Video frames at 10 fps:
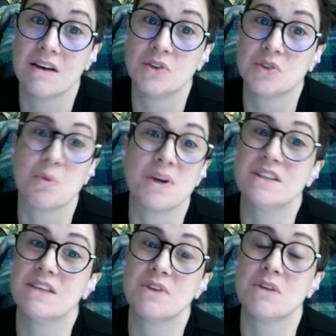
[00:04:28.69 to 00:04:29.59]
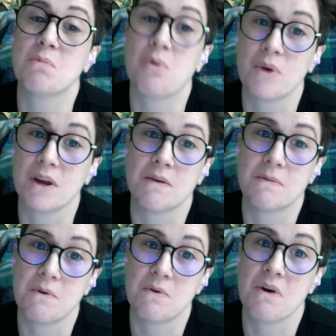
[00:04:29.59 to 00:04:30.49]
So, what is even the point of
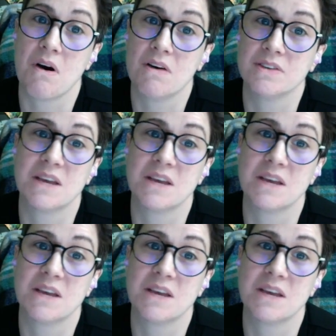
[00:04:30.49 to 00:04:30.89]
phone calls?